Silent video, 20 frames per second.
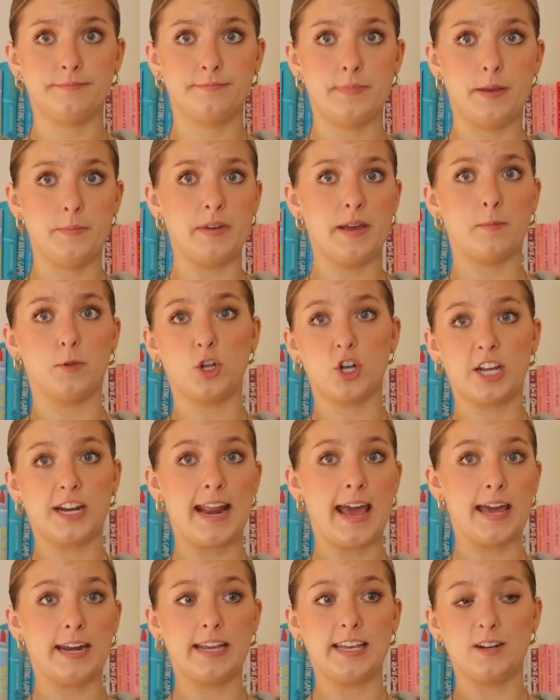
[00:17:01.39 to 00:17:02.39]
Maybe I'm looking
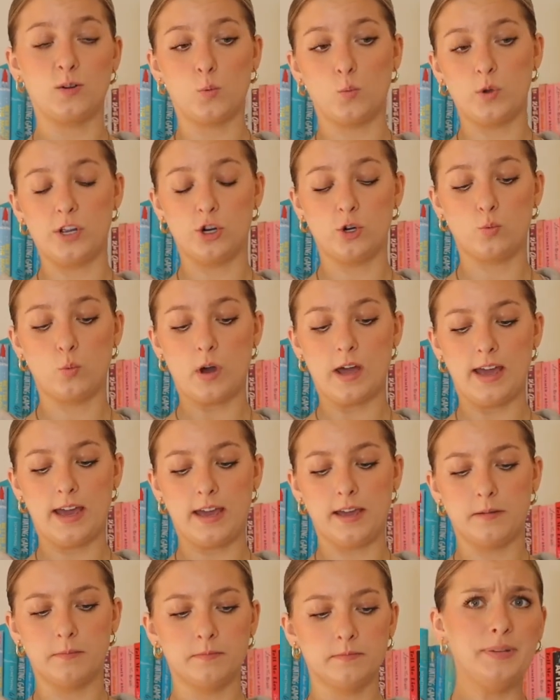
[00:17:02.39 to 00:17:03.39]
at it in a weird
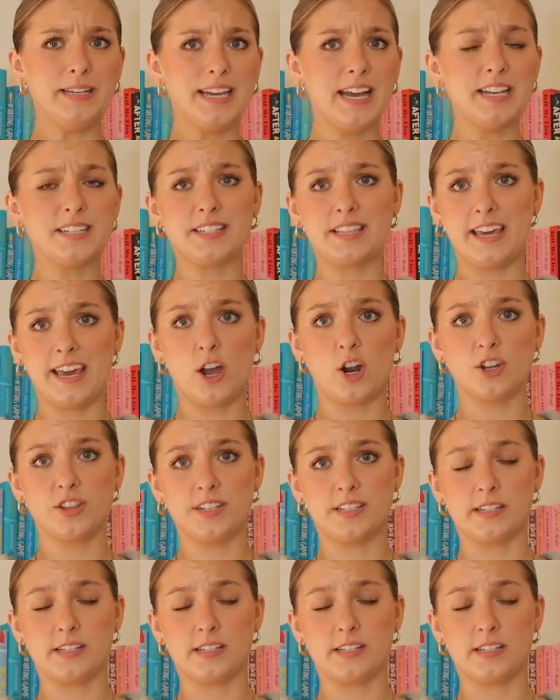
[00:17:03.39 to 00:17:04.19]
way because they are the